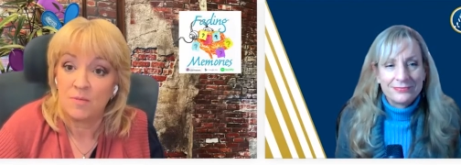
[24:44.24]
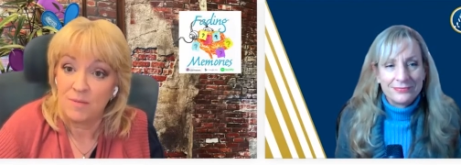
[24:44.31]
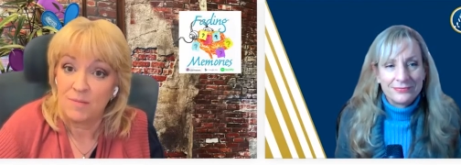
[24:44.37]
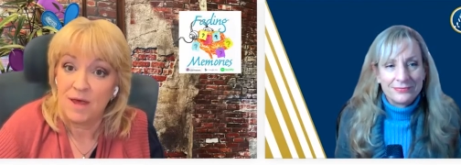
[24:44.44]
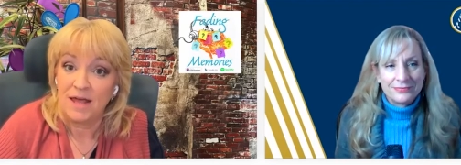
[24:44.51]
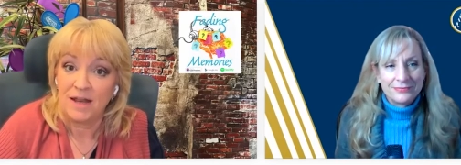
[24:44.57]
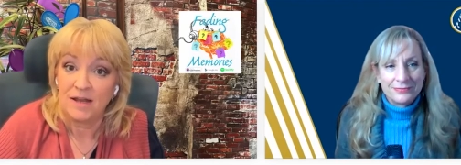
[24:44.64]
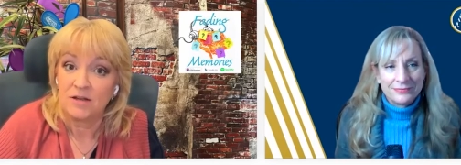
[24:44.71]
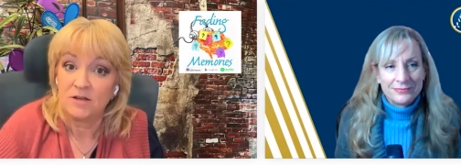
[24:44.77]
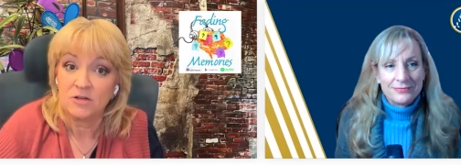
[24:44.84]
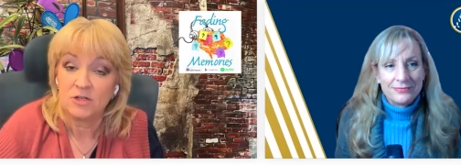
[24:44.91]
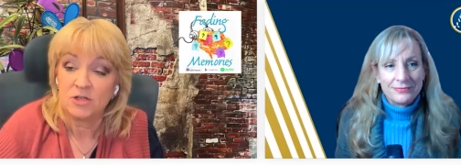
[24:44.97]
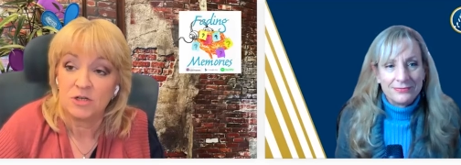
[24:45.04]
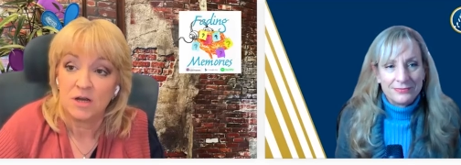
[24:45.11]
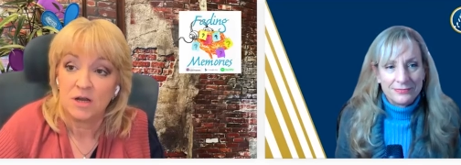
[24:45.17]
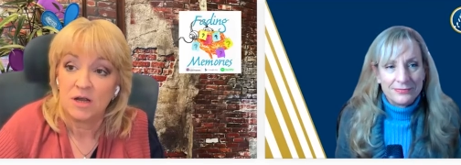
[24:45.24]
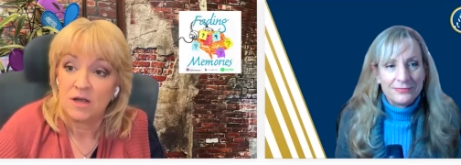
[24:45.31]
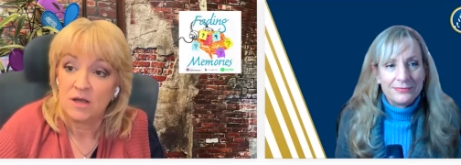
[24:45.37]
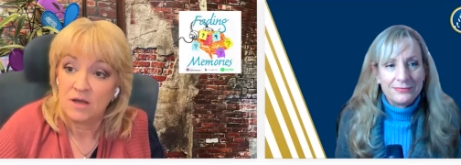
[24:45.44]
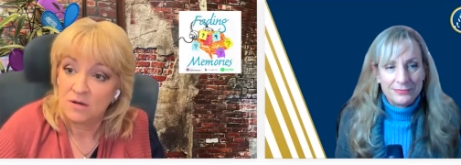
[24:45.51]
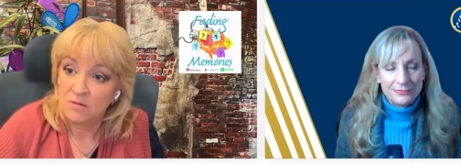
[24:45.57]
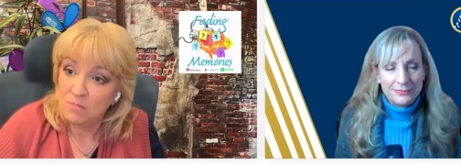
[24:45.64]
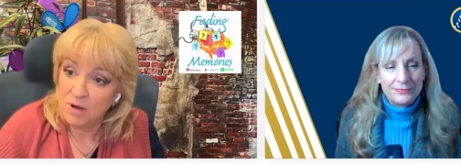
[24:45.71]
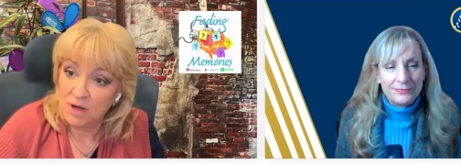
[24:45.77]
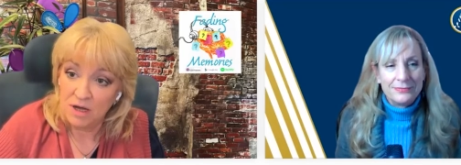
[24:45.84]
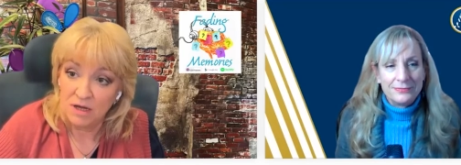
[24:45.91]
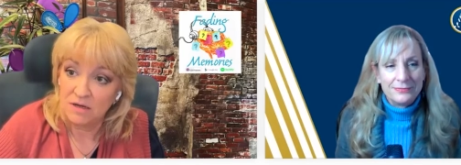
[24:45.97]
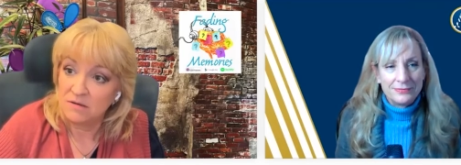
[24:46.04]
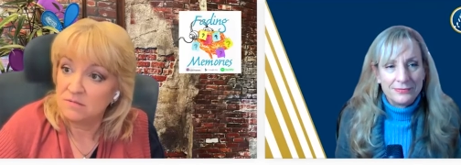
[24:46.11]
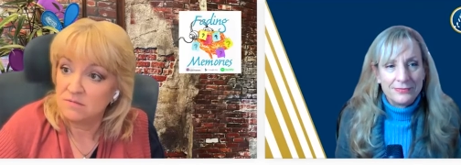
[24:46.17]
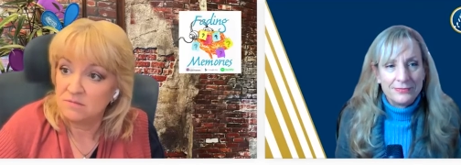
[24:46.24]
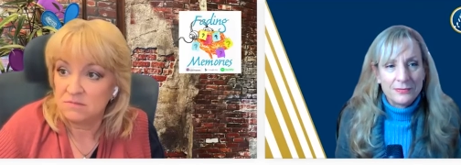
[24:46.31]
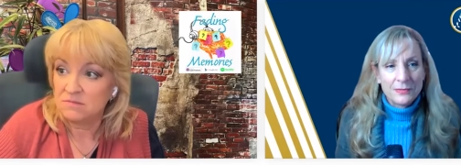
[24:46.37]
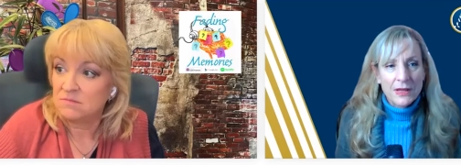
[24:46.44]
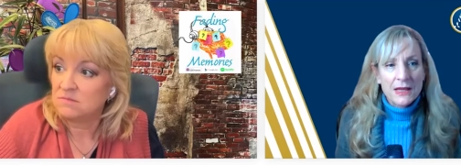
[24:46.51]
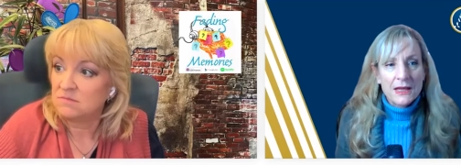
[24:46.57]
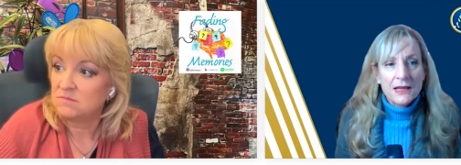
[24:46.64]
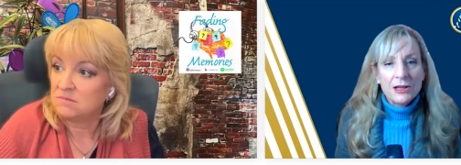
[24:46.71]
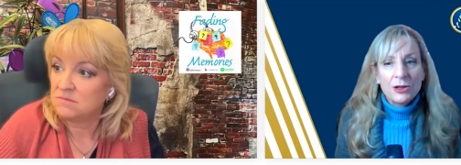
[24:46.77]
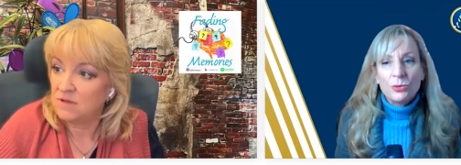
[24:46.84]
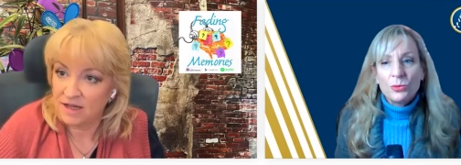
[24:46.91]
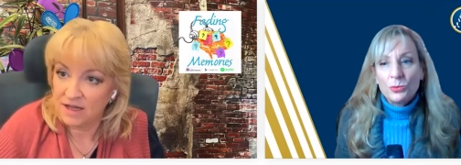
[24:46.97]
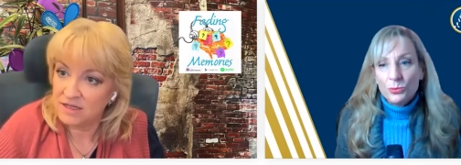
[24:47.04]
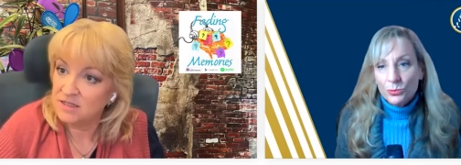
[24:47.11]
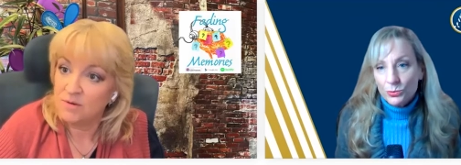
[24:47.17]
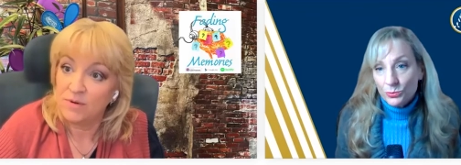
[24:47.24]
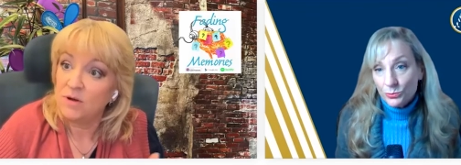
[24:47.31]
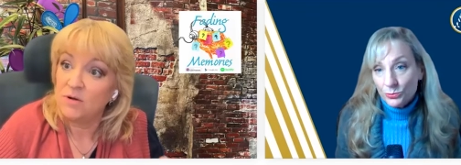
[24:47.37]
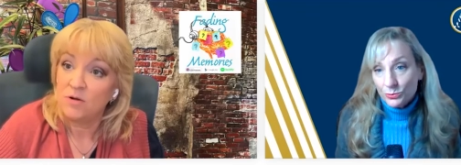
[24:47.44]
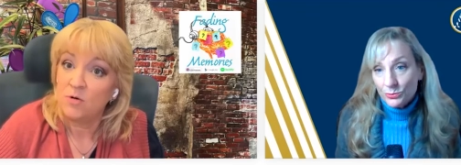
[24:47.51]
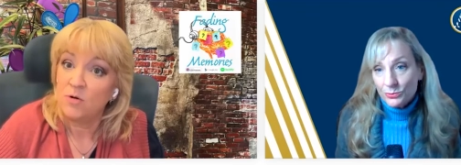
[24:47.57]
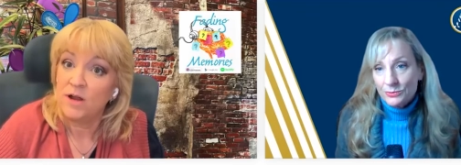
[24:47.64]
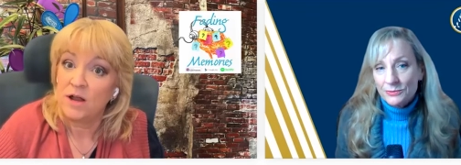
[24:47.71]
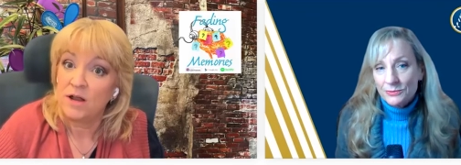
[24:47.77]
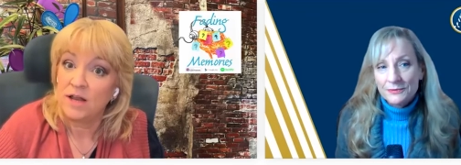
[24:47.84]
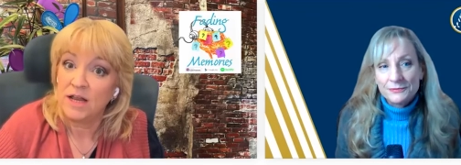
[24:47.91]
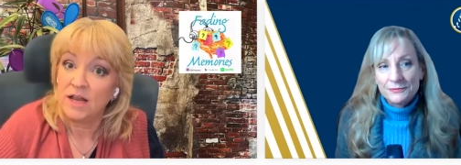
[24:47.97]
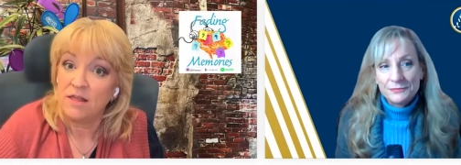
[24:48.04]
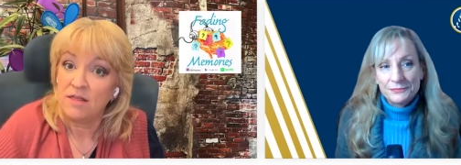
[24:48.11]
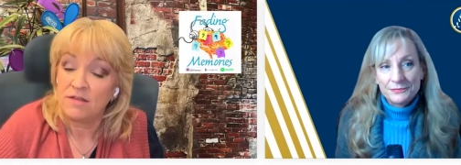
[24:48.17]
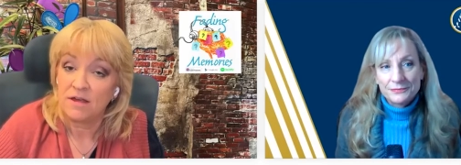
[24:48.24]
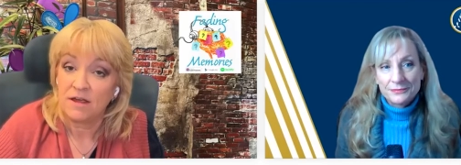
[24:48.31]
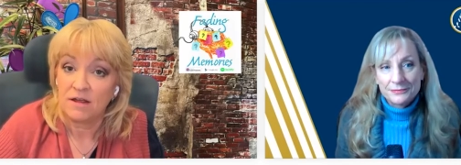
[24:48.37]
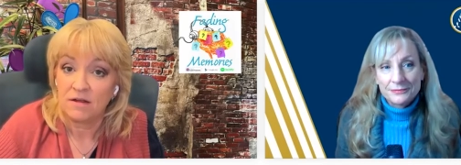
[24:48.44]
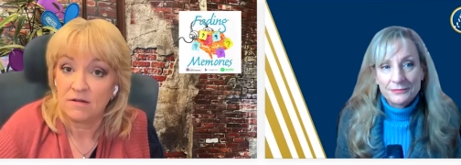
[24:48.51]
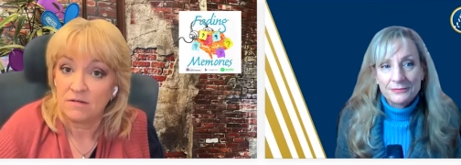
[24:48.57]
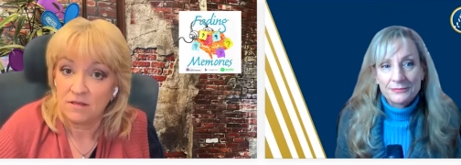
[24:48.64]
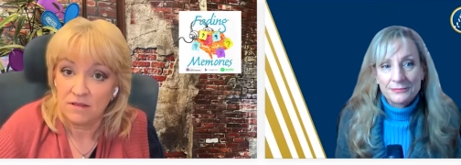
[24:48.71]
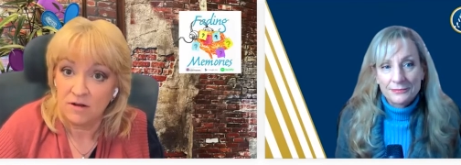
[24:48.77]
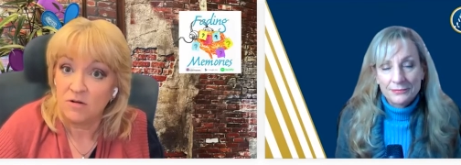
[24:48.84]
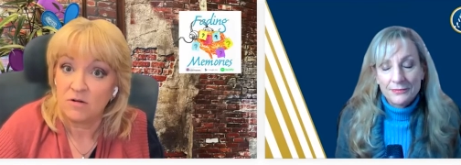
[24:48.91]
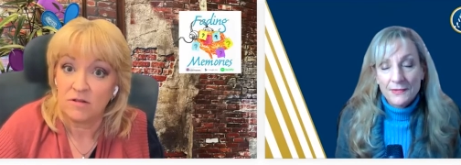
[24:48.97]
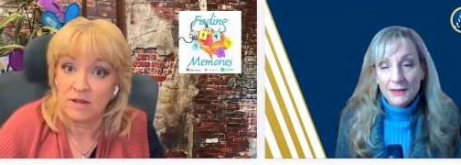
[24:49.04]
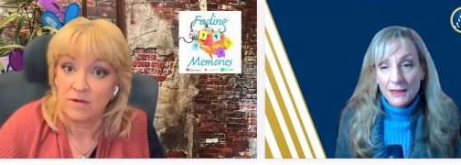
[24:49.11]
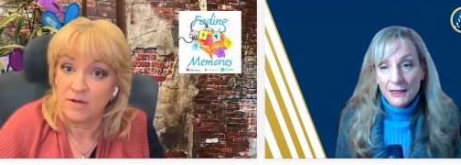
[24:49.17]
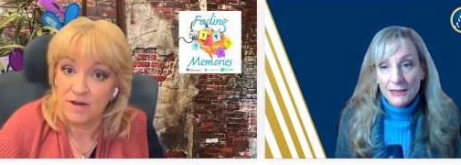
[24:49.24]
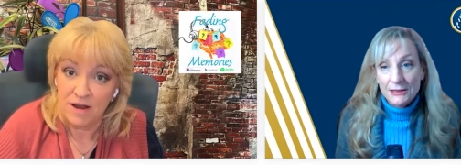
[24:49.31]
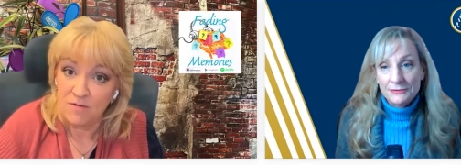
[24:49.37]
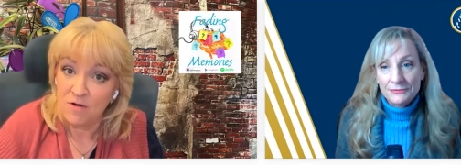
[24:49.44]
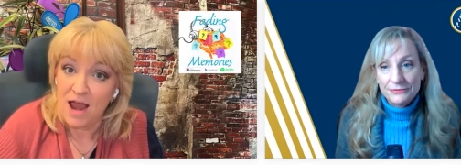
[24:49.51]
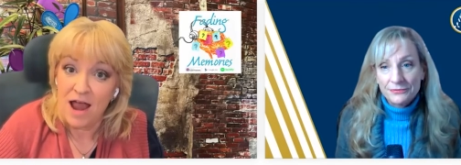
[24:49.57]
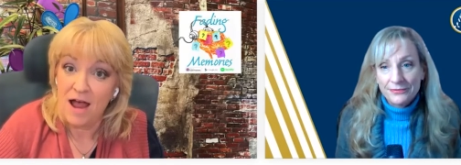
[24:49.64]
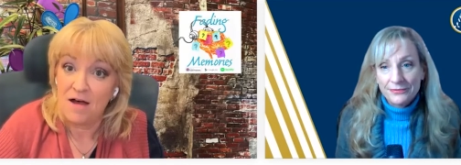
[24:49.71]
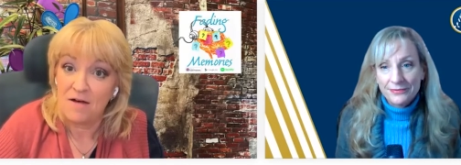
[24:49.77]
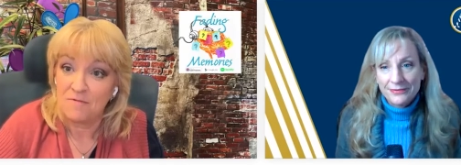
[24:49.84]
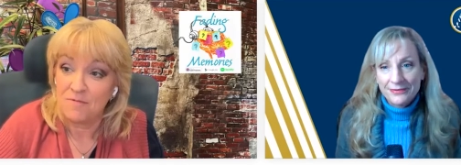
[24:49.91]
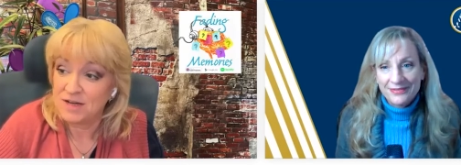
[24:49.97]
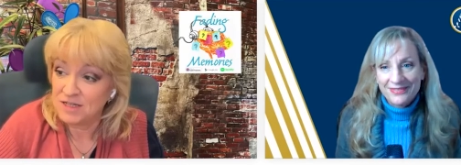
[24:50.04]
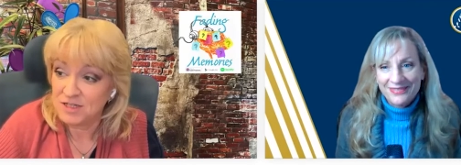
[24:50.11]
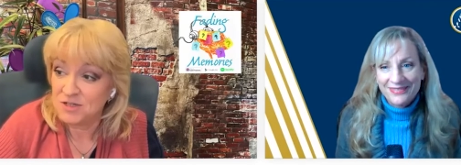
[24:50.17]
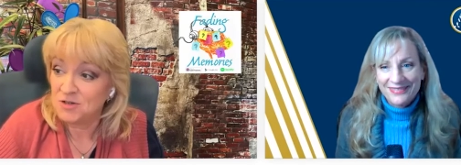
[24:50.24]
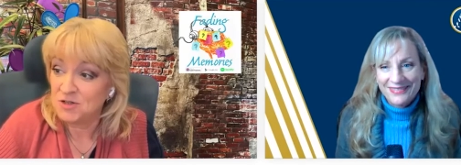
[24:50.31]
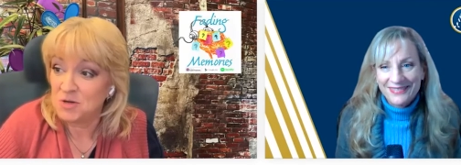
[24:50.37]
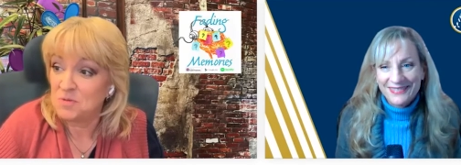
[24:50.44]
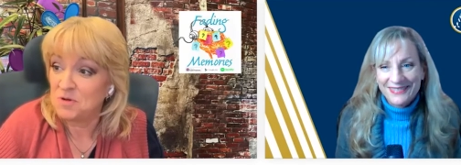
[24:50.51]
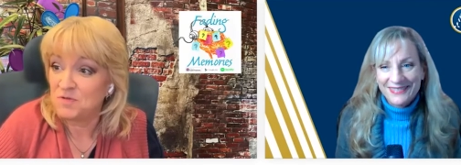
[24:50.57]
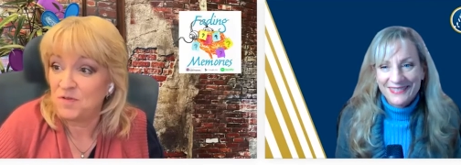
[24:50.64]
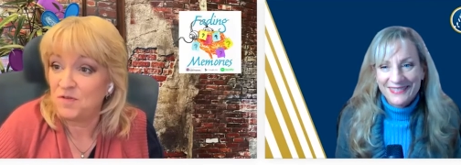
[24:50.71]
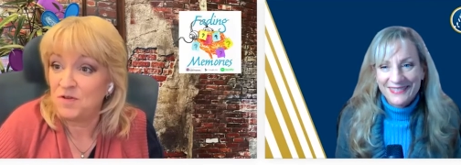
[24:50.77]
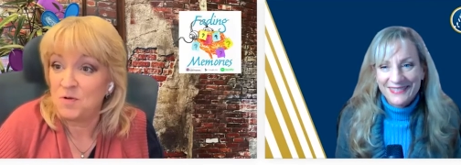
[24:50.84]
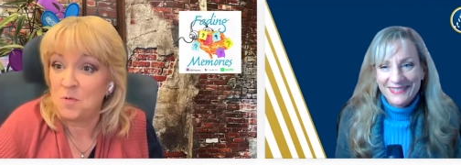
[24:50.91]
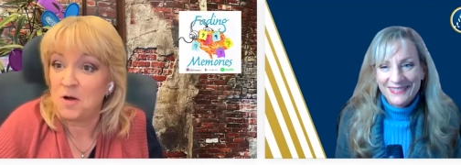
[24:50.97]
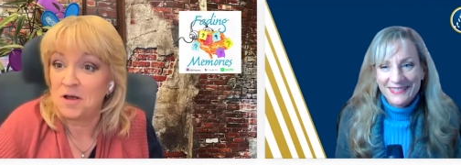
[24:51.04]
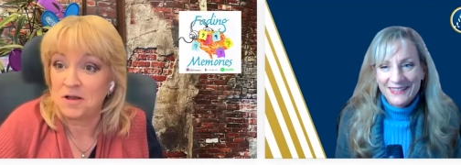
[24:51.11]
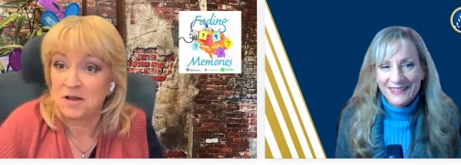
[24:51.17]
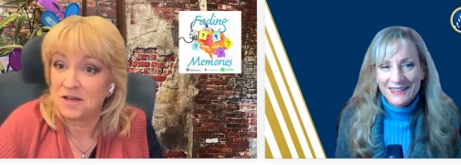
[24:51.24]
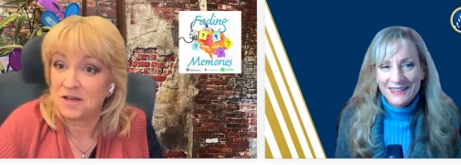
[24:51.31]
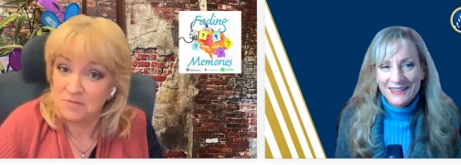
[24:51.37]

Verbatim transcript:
Speaker 1: and we managed but like i said we don't agree on anything literally yeah. we never have my sister's almost 51